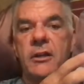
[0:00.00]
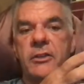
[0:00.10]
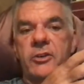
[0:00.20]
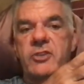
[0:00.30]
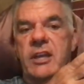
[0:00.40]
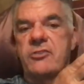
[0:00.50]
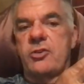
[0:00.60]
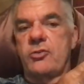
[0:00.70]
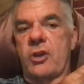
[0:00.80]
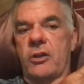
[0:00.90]
There's Ed
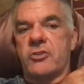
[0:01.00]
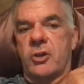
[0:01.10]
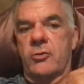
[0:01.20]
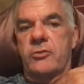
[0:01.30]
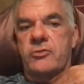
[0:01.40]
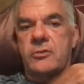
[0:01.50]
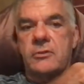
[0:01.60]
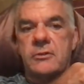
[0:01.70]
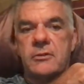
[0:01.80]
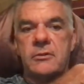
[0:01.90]
Too Tall Jones.
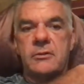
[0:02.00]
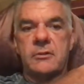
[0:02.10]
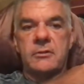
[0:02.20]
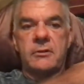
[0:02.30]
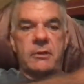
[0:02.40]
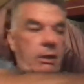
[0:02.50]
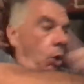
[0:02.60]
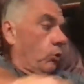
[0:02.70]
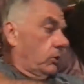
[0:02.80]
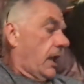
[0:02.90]

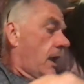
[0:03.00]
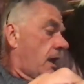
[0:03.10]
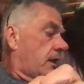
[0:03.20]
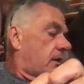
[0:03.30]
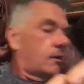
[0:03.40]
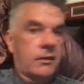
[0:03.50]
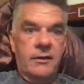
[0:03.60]
Oh, Ed!